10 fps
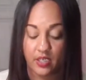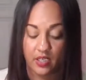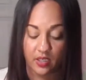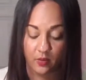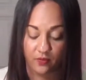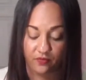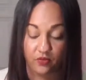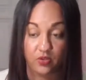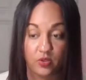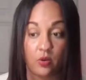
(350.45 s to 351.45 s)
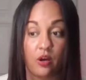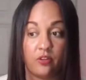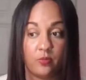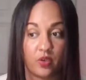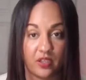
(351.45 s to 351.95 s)
If you do, all the
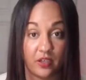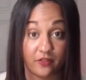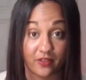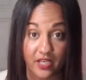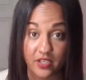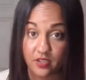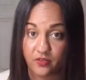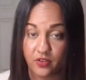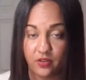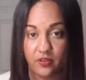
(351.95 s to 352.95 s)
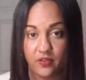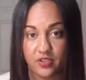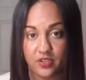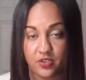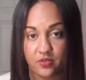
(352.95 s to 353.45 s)
more clarification for you that this
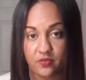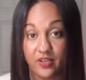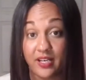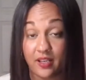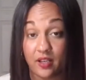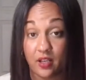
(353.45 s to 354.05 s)
is your reading.